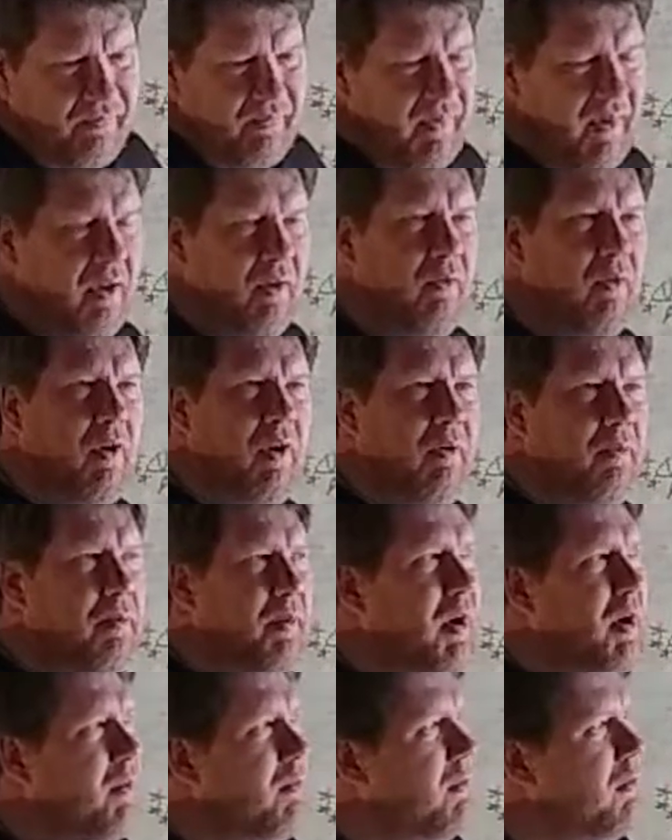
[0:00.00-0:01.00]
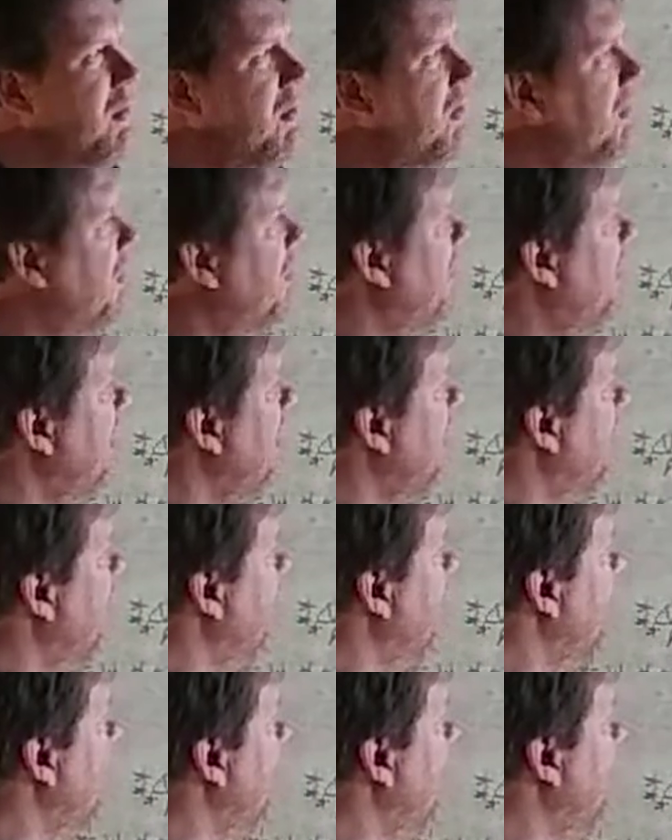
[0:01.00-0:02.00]
you know, one of the problems with the
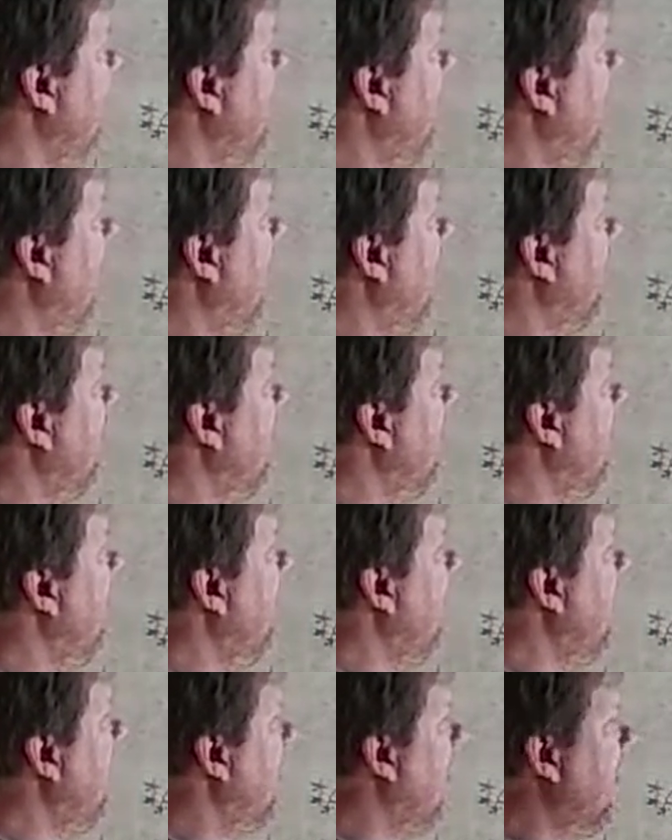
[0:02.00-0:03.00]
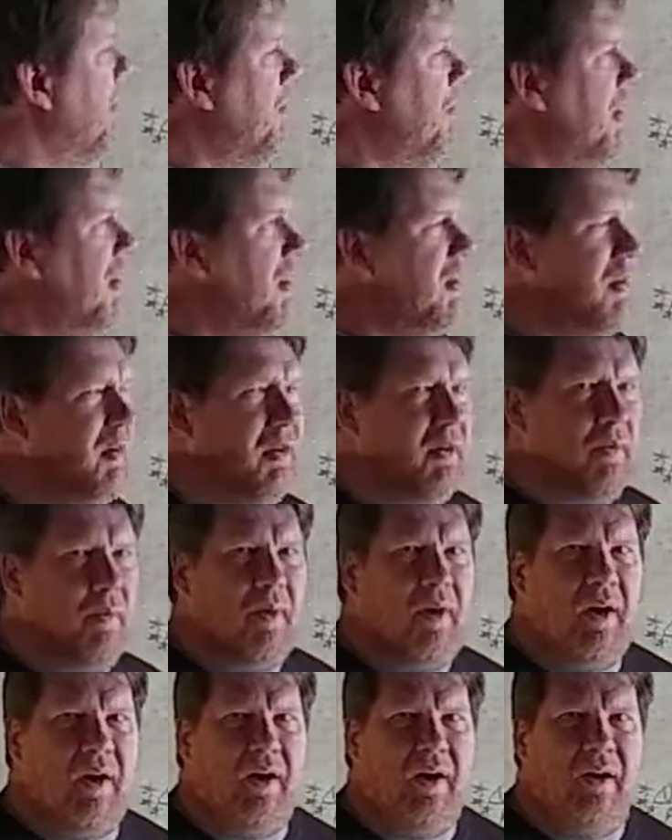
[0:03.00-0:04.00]
Steelers, and ultimately that'll be their
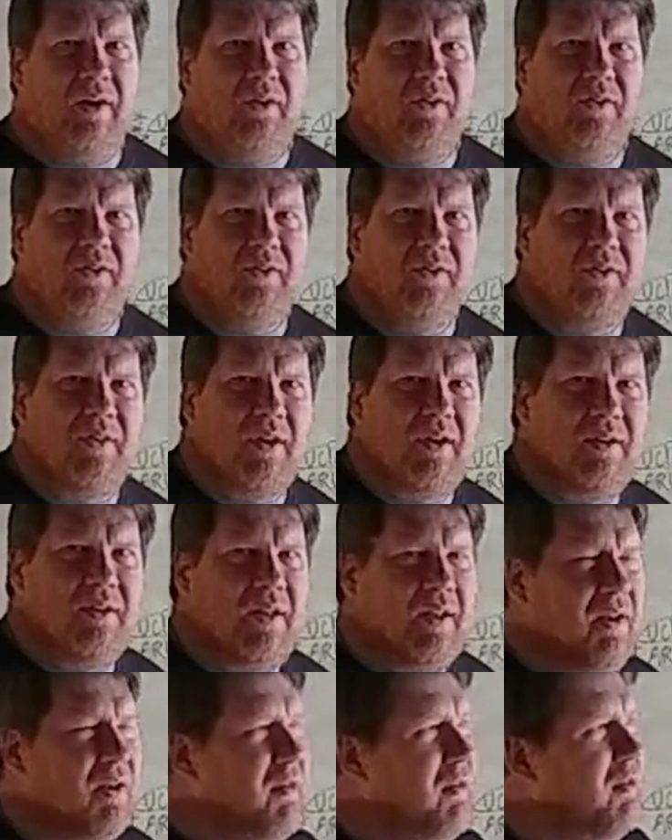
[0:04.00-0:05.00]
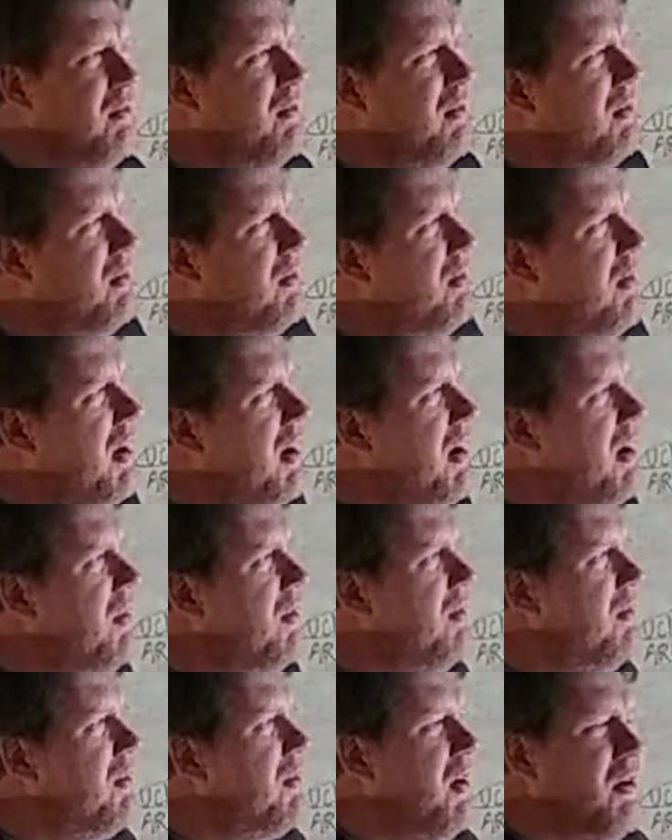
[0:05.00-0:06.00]
demise, is they, they don't they
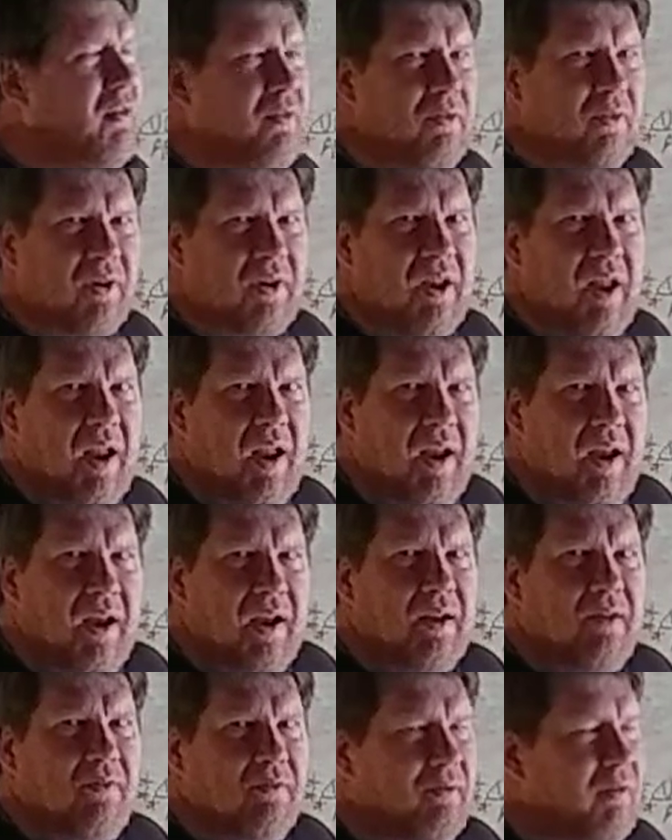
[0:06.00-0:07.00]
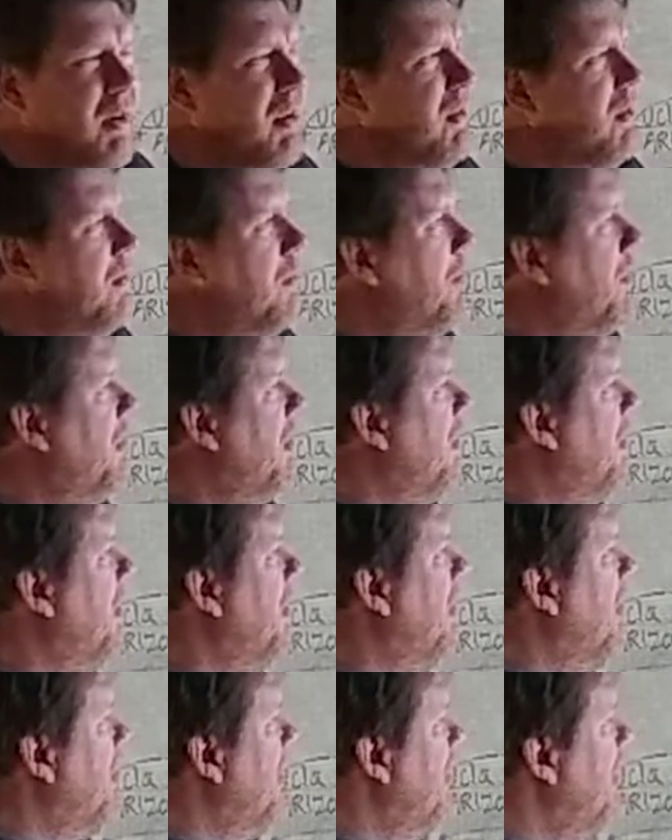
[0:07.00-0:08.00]
either don't or can't run the
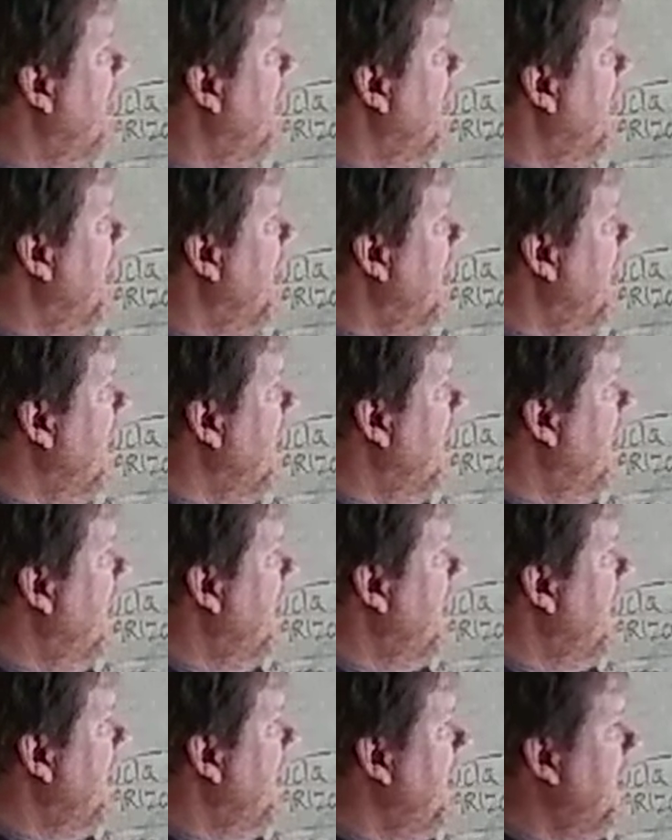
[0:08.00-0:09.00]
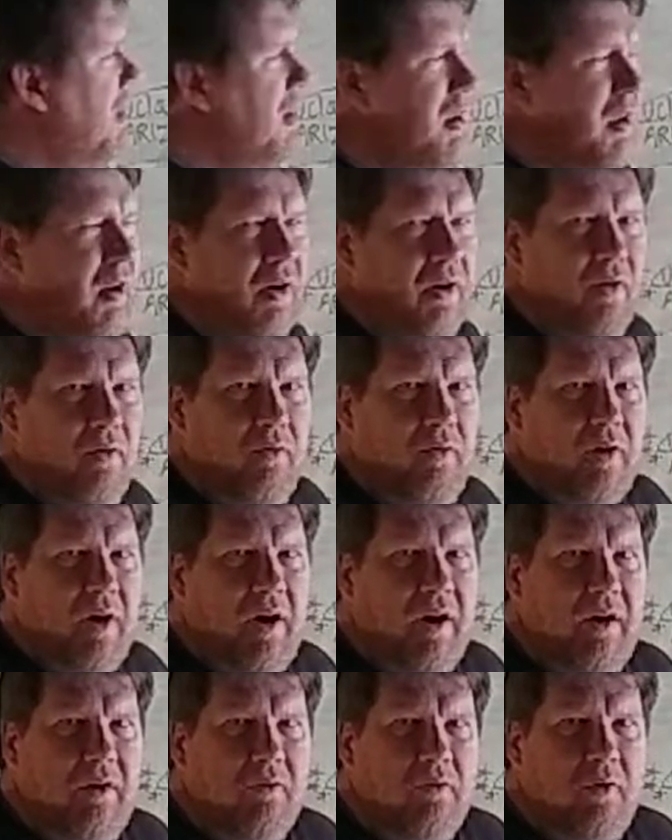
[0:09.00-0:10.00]
ball. Uh, you know,
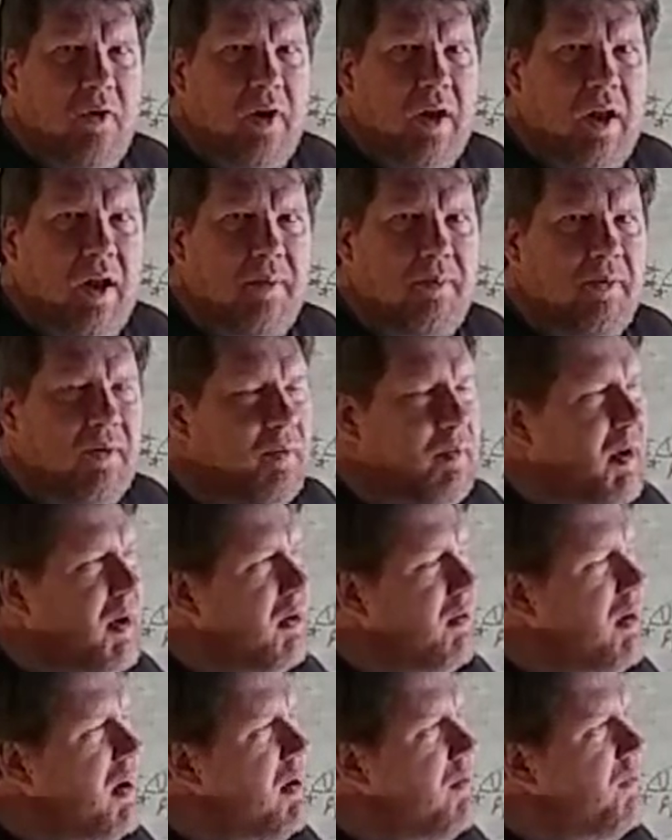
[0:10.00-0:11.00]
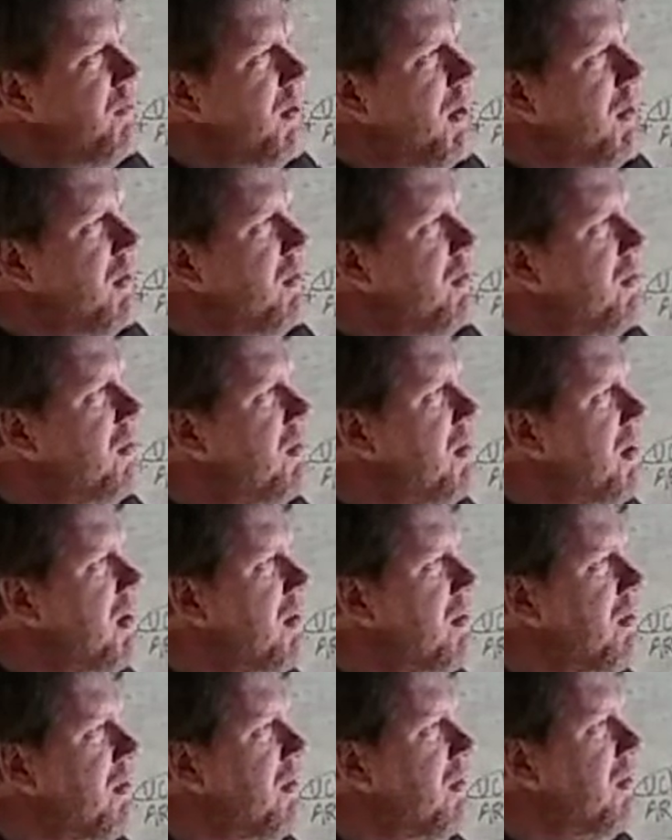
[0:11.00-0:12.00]
right? What happened to my grandfather's
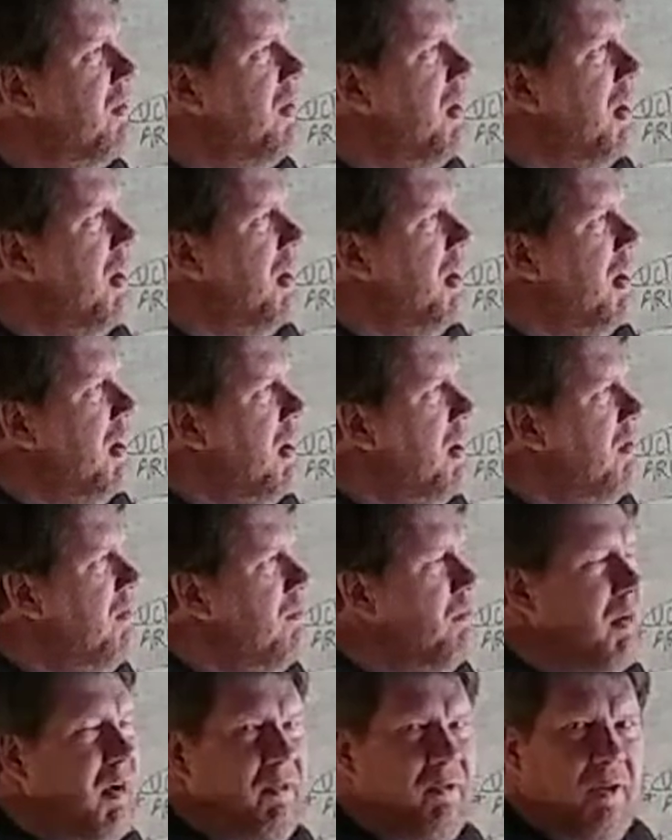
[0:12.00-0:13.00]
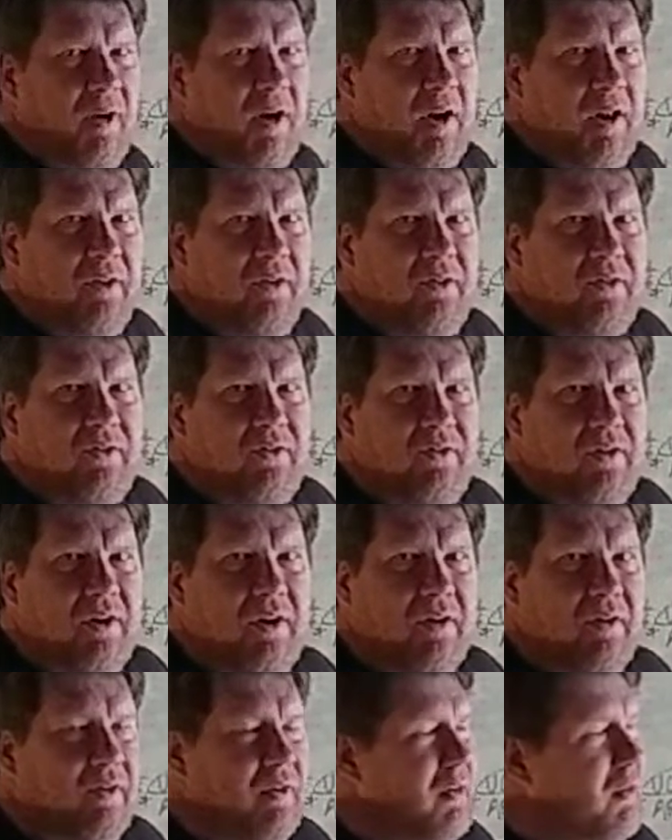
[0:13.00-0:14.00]
Steelers? Even my father's
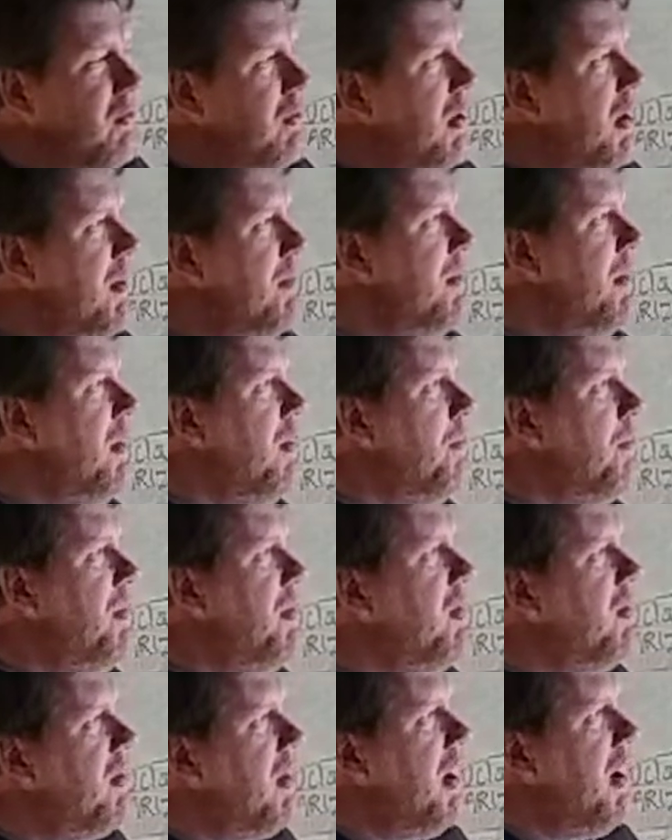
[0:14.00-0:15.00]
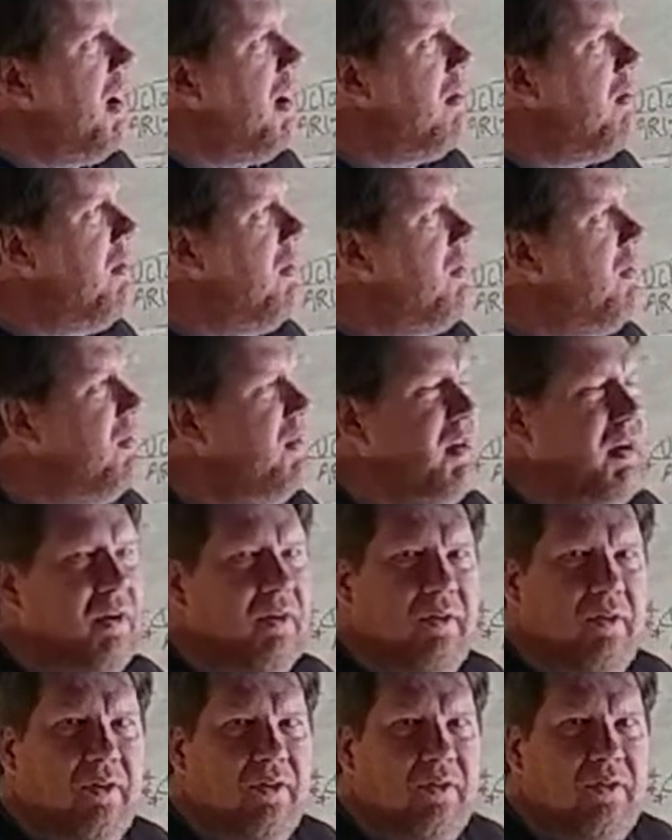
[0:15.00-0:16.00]
Steelers. What happened to the Bill Cowher's
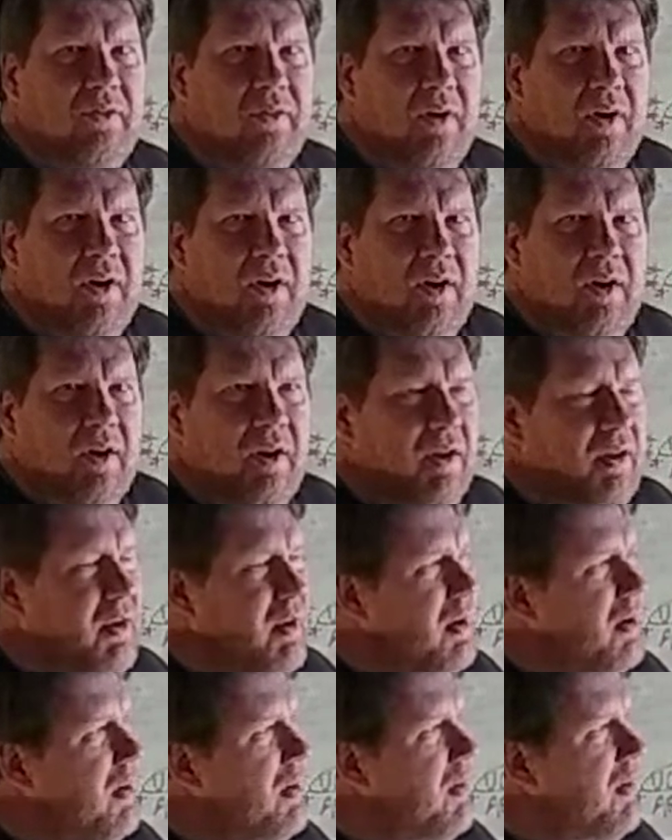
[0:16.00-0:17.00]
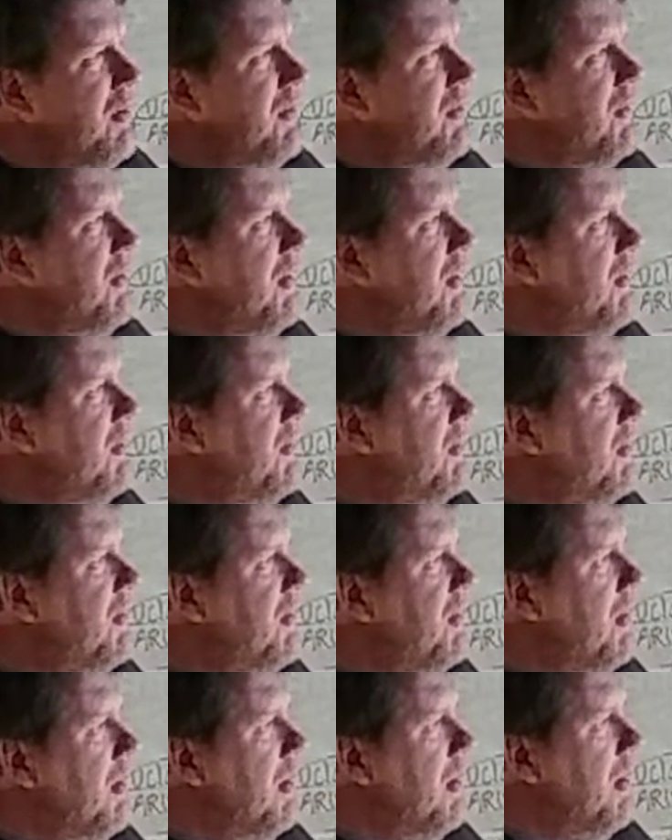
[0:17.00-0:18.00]
Steelers? You know, this this